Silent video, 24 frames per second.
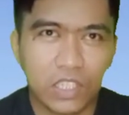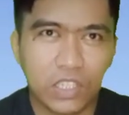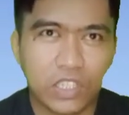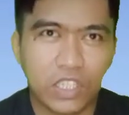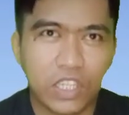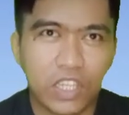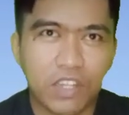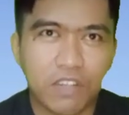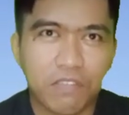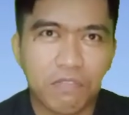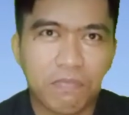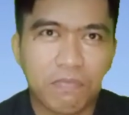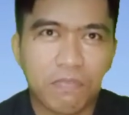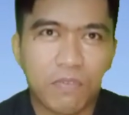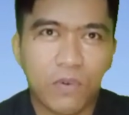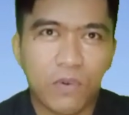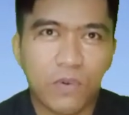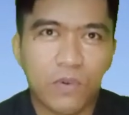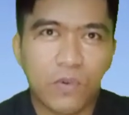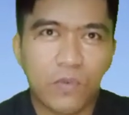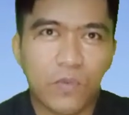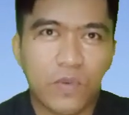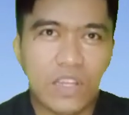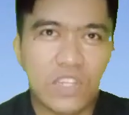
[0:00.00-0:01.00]

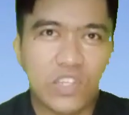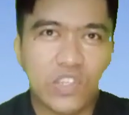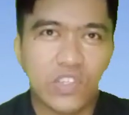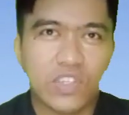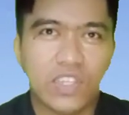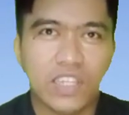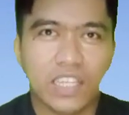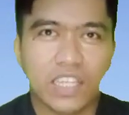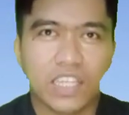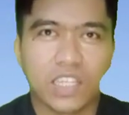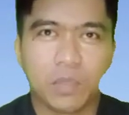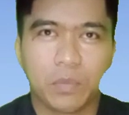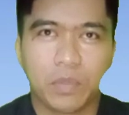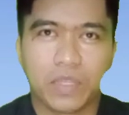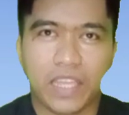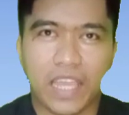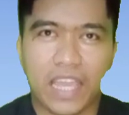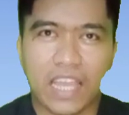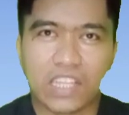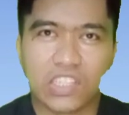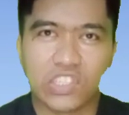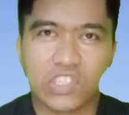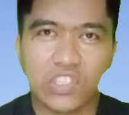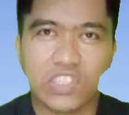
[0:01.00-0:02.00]
Therefore, rational economic
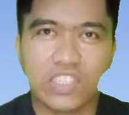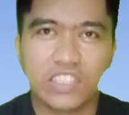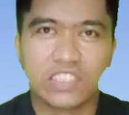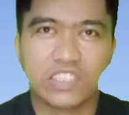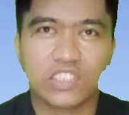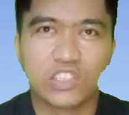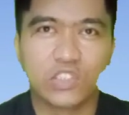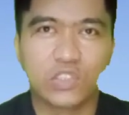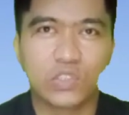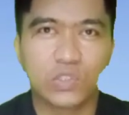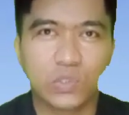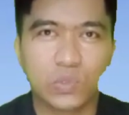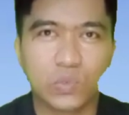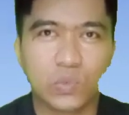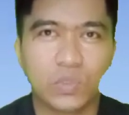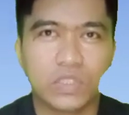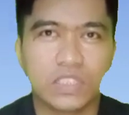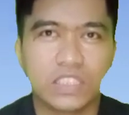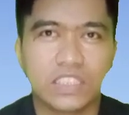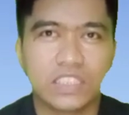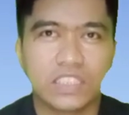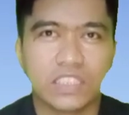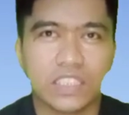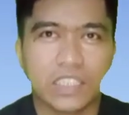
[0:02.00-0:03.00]
action is
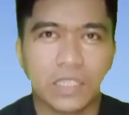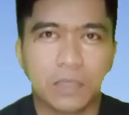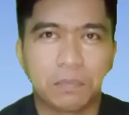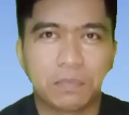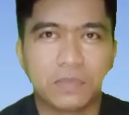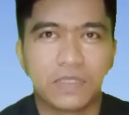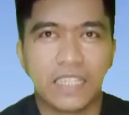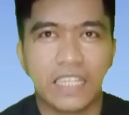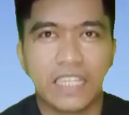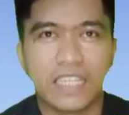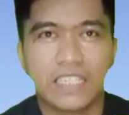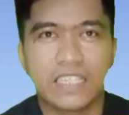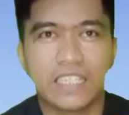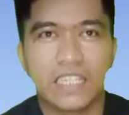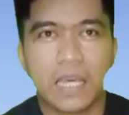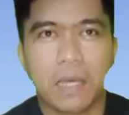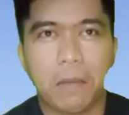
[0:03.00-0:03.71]
usually to obtain